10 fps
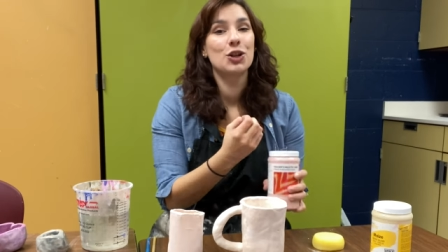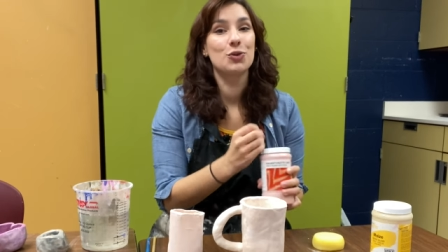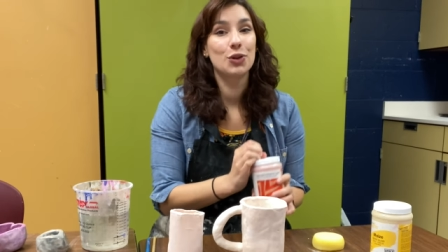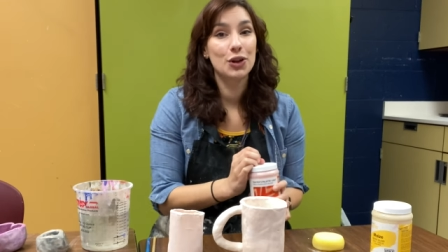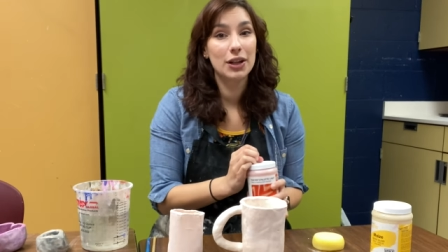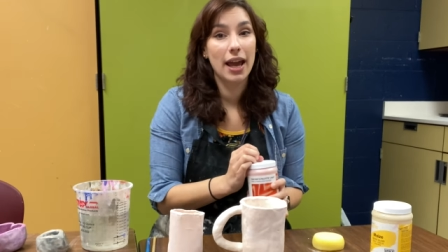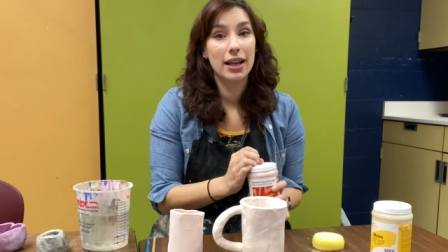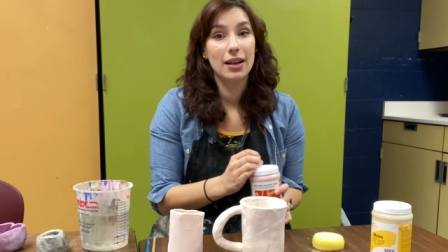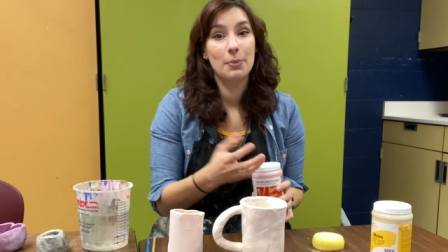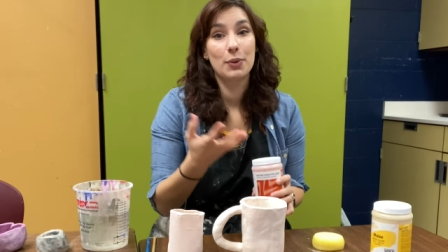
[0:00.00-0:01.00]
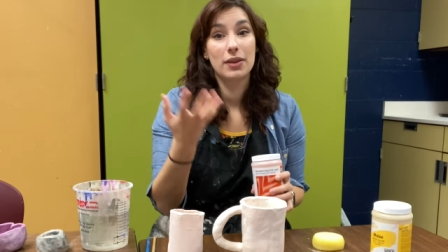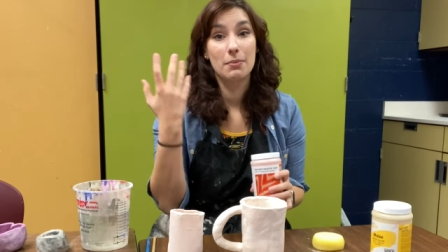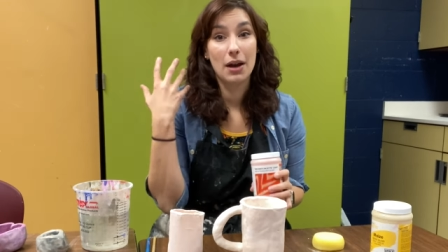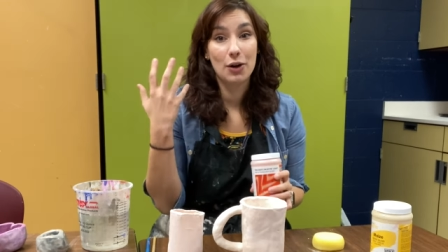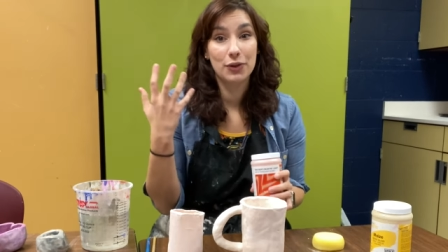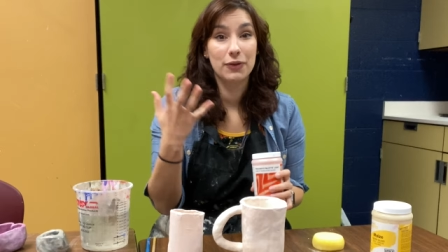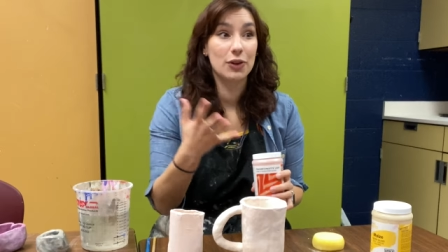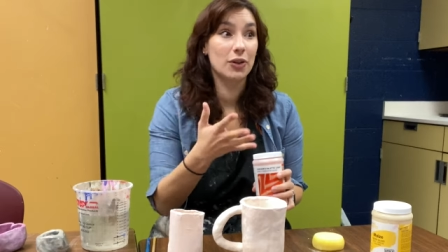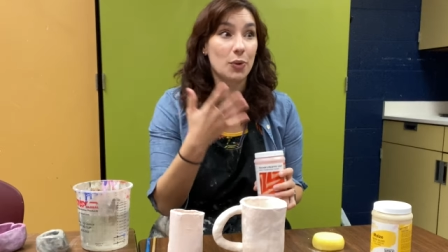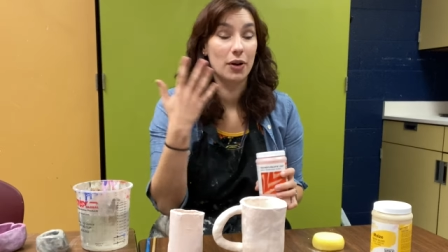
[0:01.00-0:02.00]
you could end up with a
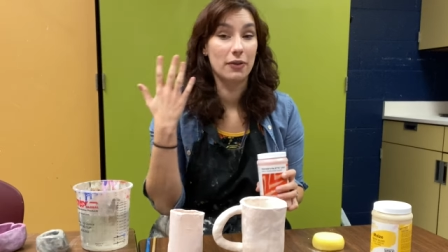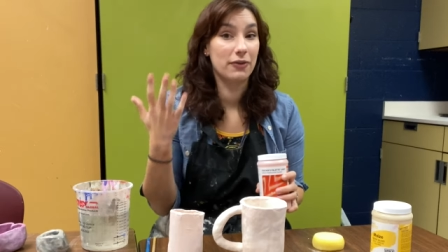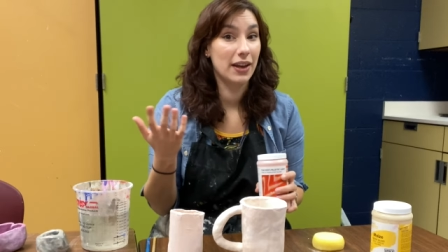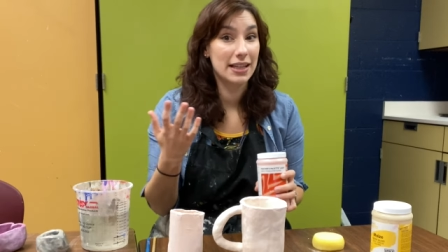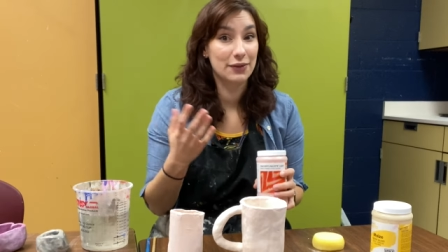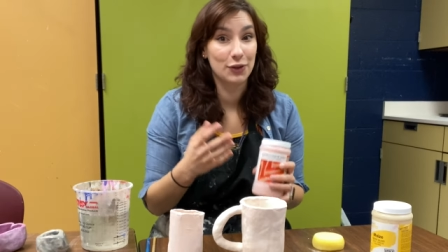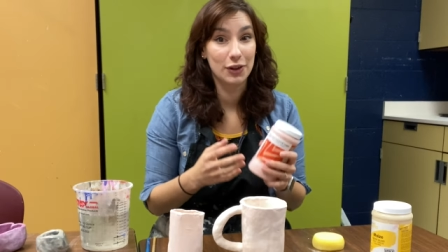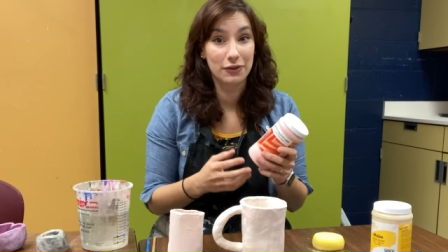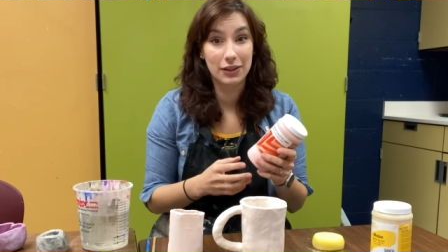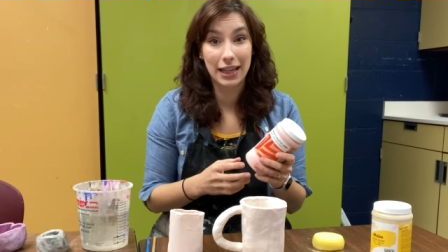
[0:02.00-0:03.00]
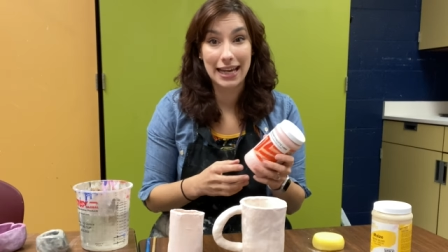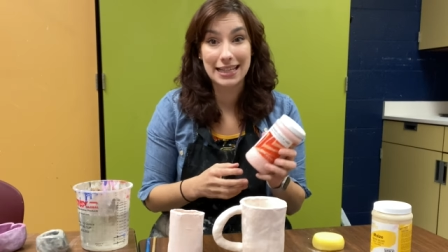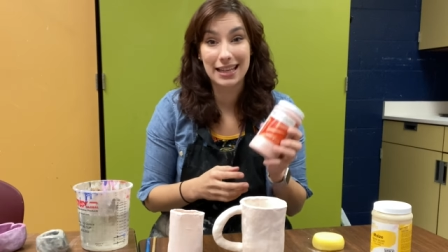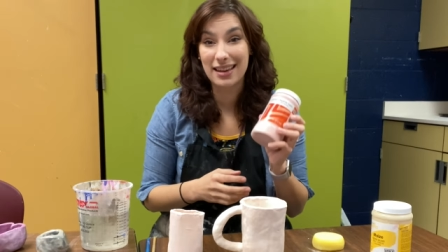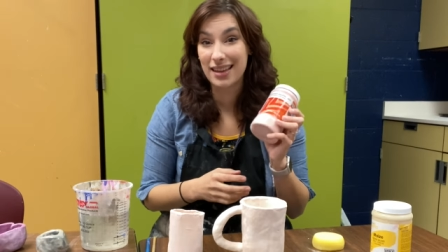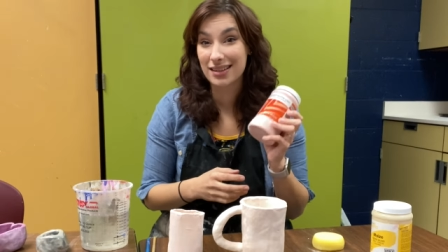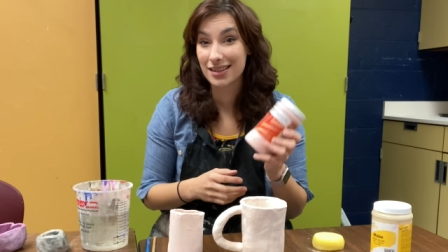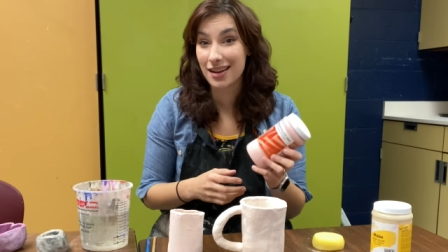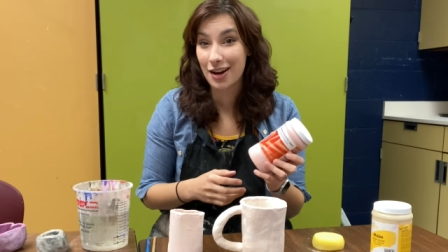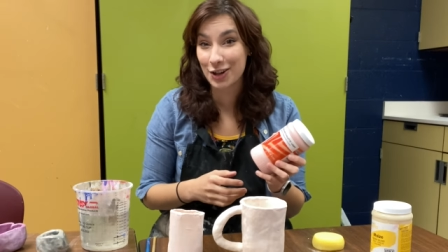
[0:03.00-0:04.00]
mouthful or a face full of glaze and
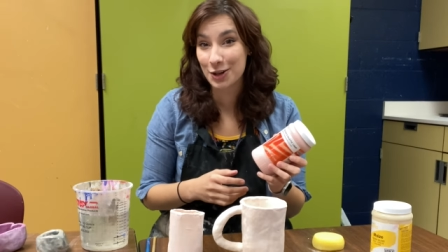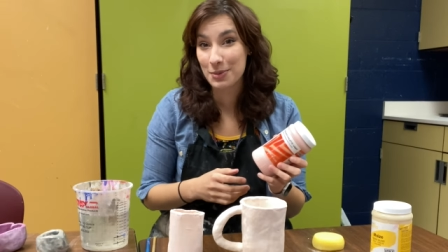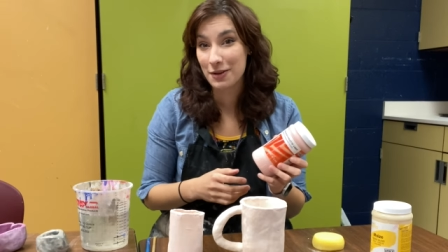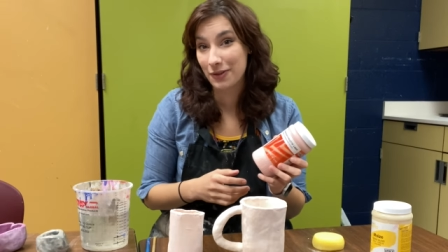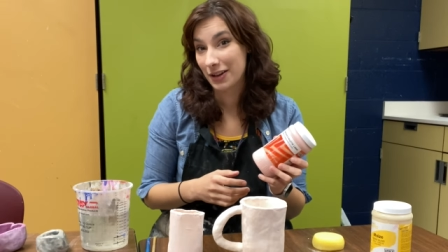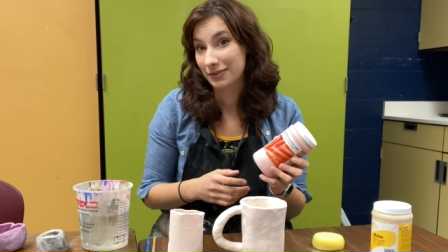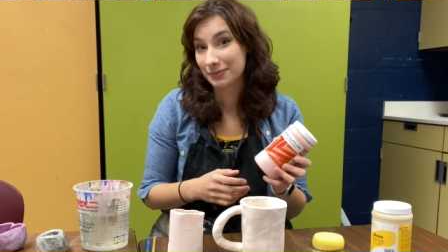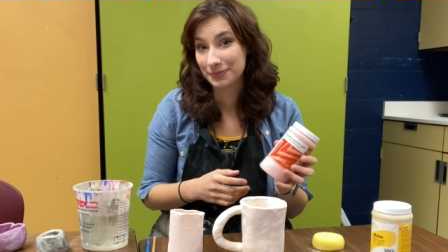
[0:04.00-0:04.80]
that's not gonna be fun.